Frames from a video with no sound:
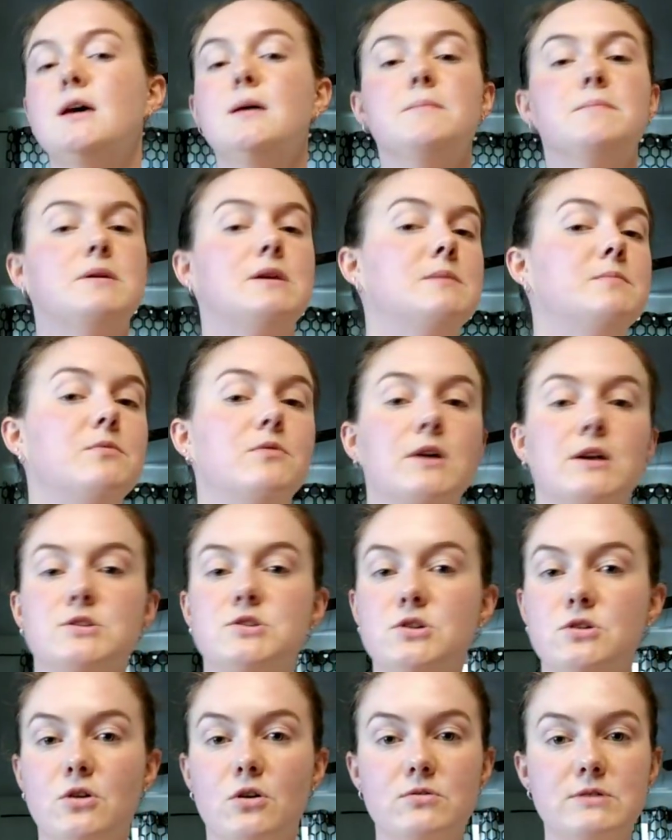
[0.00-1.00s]
People get to
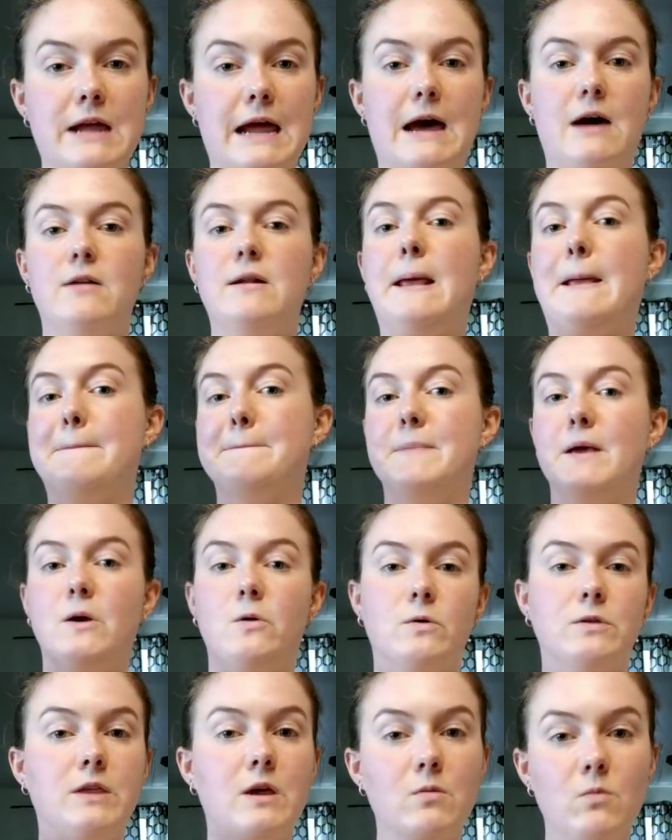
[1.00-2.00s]
go down and pick
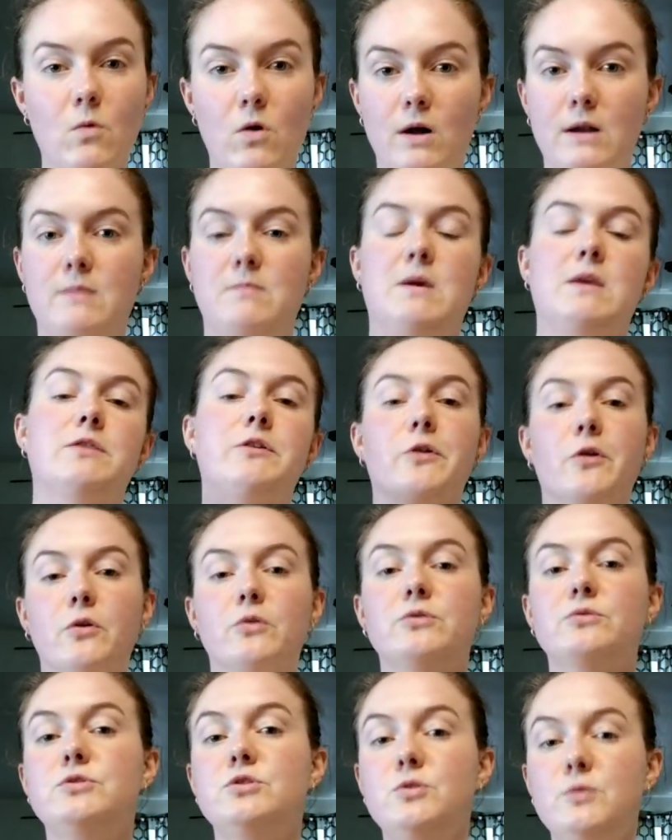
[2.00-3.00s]
what they want and make their
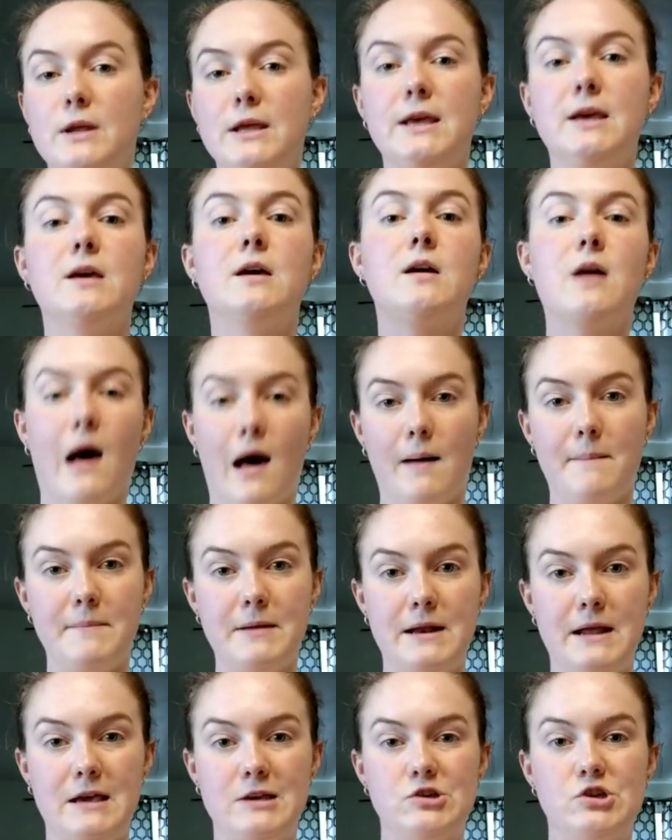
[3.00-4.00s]
own unique
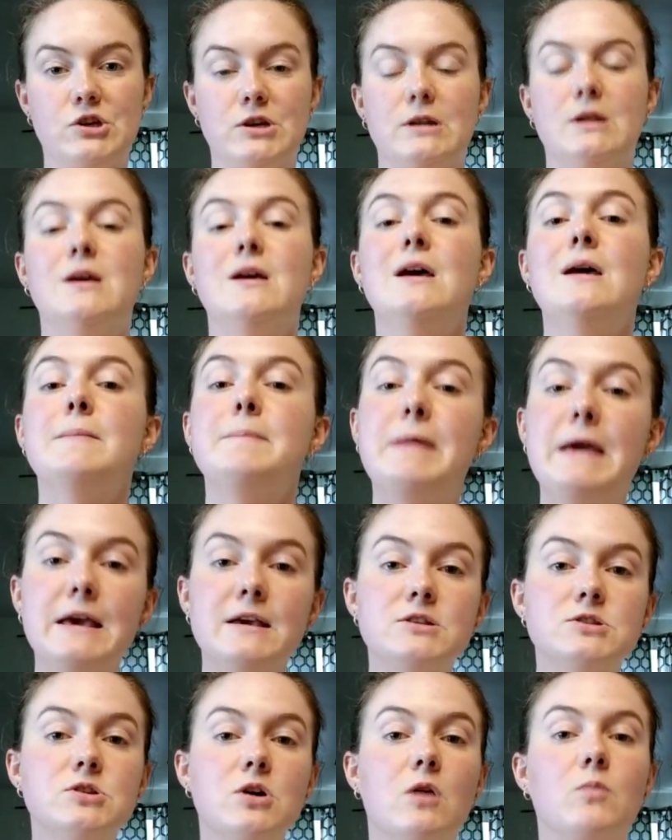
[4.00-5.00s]
combination
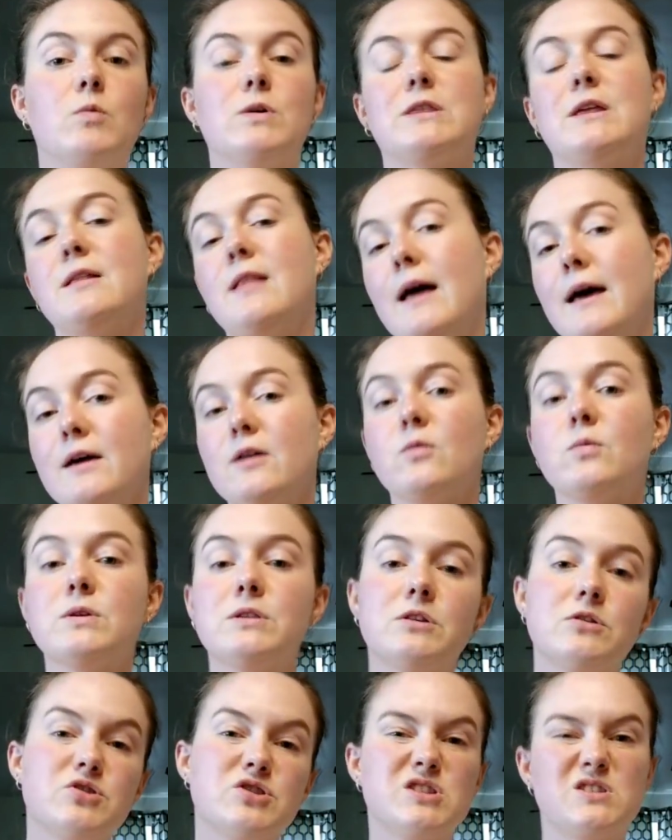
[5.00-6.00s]
based on what they like or what
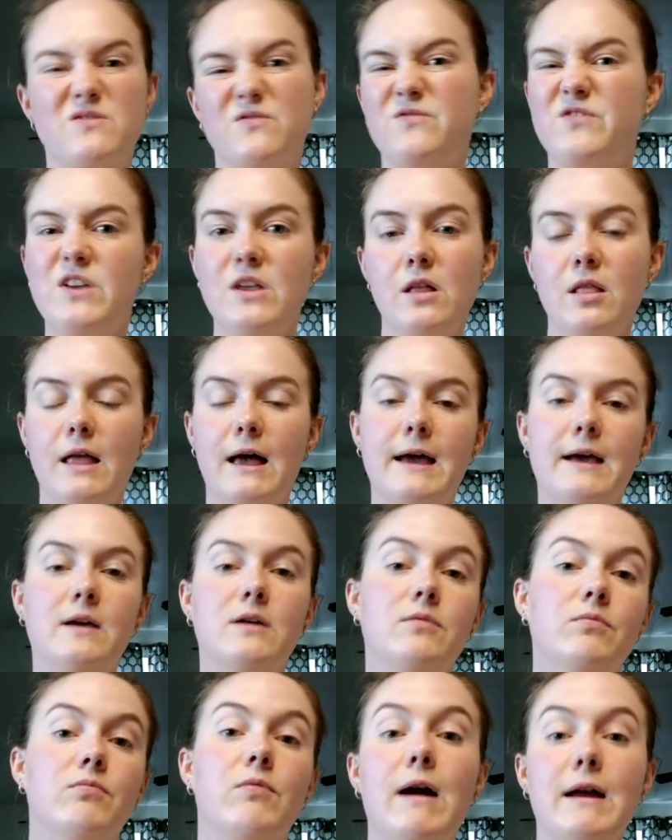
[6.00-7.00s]
they just feel like
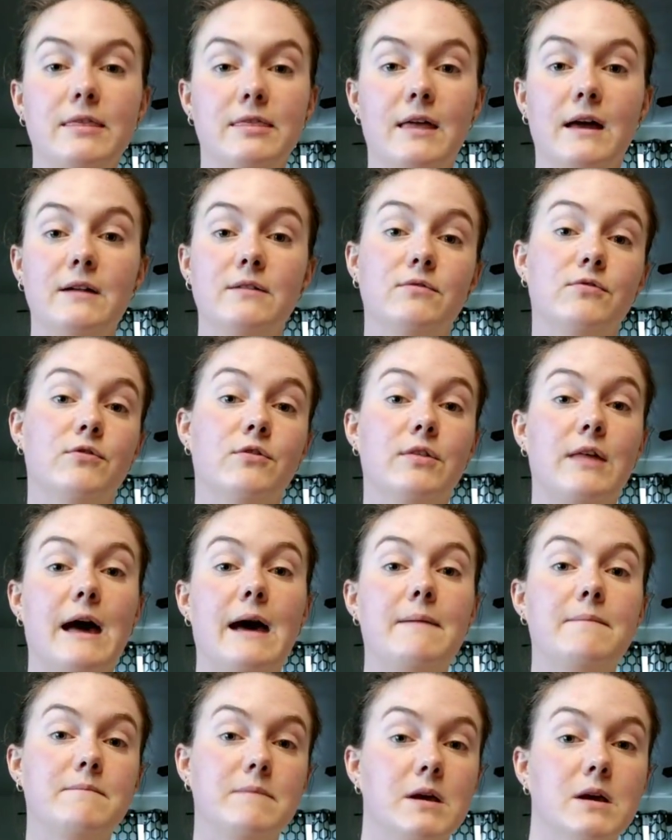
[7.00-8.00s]
right then for
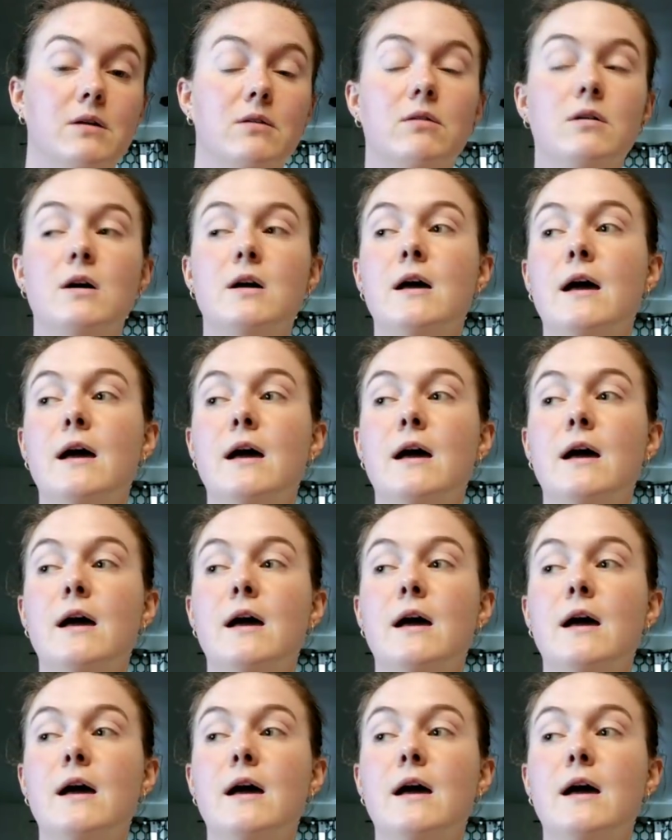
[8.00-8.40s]
that meal.